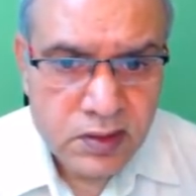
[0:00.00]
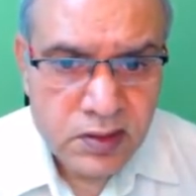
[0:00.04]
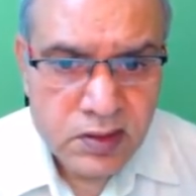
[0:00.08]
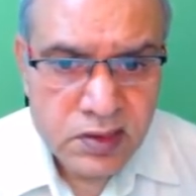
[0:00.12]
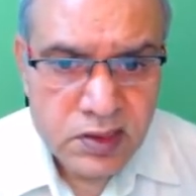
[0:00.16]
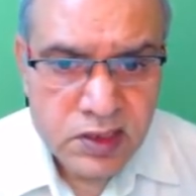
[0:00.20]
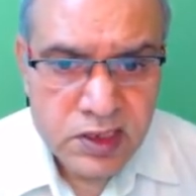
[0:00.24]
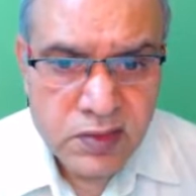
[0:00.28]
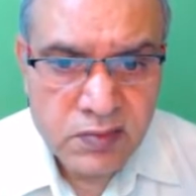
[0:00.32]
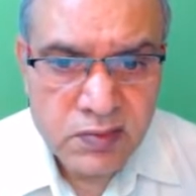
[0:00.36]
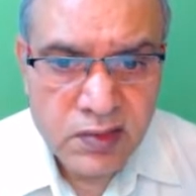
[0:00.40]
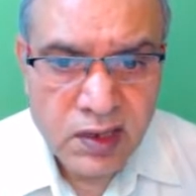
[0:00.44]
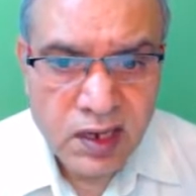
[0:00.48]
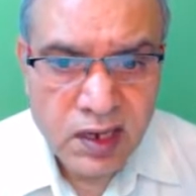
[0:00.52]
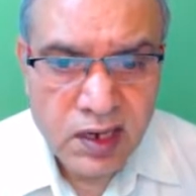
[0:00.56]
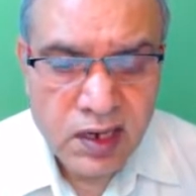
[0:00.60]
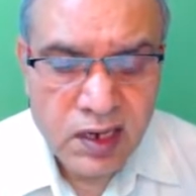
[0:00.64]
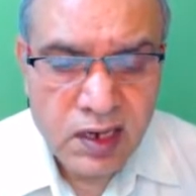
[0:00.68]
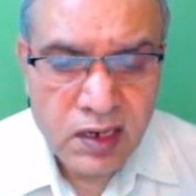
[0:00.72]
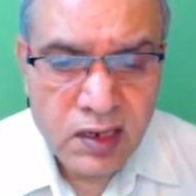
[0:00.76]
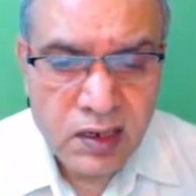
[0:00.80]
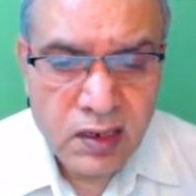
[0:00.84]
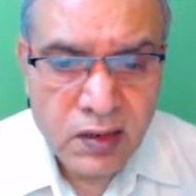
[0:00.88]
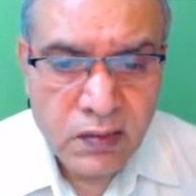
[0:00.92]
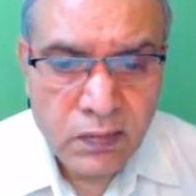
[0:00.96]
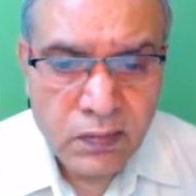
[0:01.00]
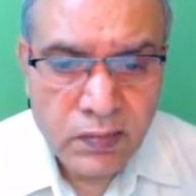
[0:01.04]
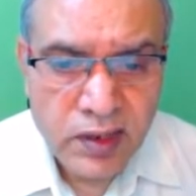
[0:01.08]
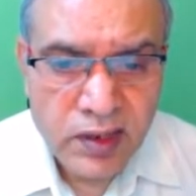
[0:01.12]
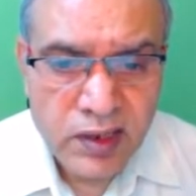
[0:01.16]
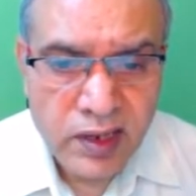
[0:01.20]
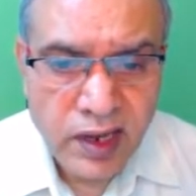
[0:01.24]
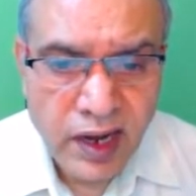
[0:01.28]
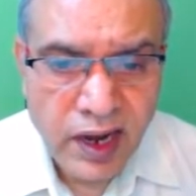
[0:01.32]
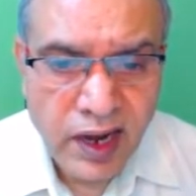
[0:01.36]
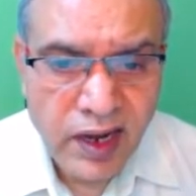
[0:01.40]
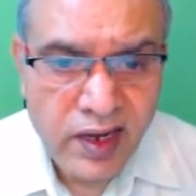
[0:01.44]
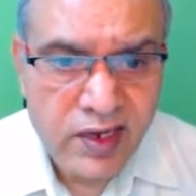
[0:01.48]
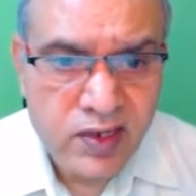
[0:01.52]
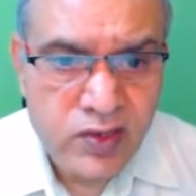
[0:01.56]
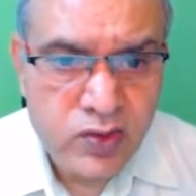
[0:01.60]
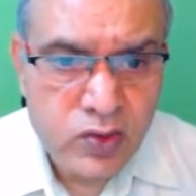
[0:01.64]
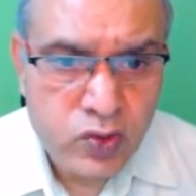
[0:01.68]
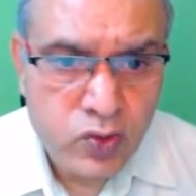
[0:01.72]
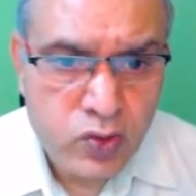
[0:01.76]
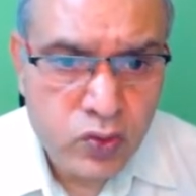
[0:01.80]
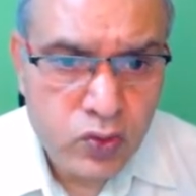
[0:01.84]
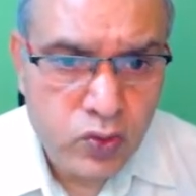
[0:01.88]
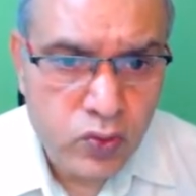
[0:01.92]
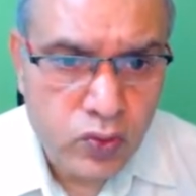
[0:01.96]
Similarly, when n is
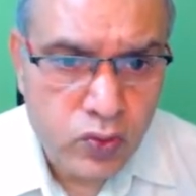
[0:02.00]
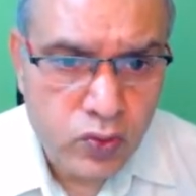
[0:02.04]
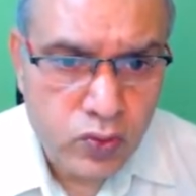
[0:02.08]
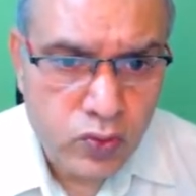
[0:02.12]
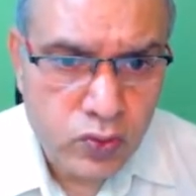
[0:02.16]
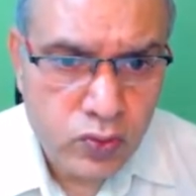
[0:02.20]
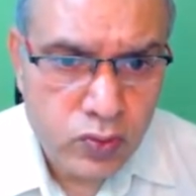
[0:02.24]
2,